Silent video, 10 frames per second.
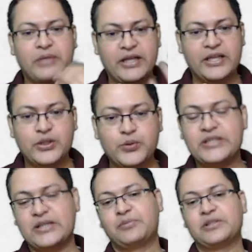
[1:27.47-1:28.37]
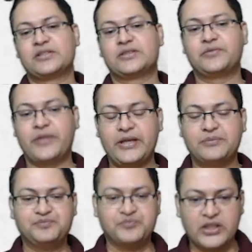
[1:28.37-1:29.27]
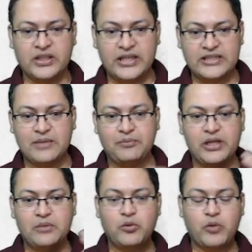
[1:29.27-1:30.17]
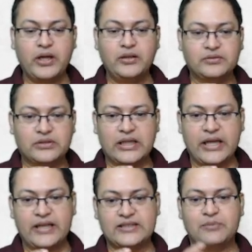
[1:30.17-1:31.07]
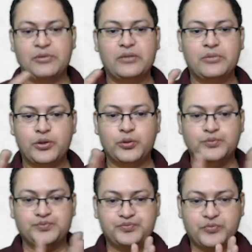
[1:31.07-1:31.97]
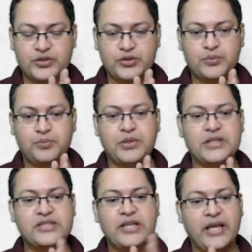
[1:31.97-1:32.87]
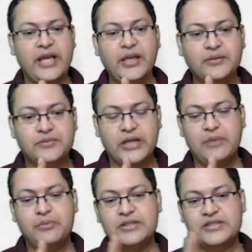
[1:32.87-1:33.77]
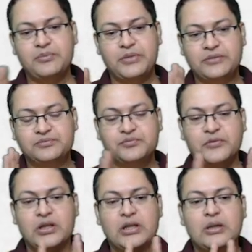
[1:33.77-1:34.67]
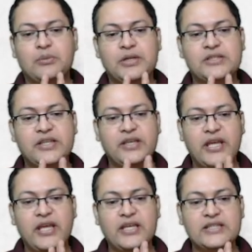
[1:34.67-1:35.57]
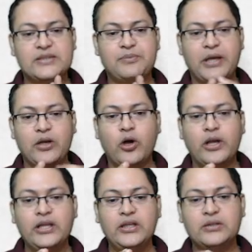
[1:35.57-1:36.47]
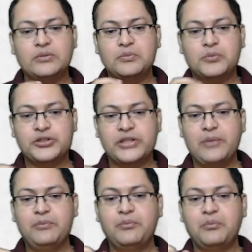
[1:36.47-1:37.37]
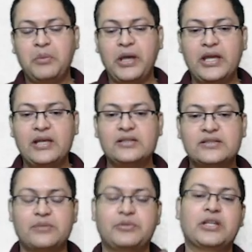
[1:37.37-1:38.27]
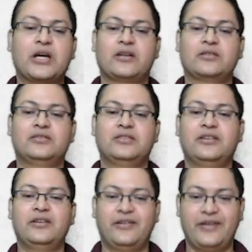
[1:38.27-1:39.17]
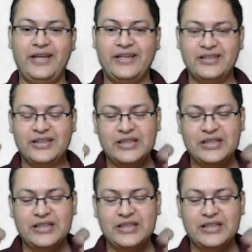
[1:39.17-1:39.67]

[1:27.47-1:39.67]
taking two examples, right? Example number one and example number two. So, person A and person B. Person A is a Bengali Muslim male zamindar, right?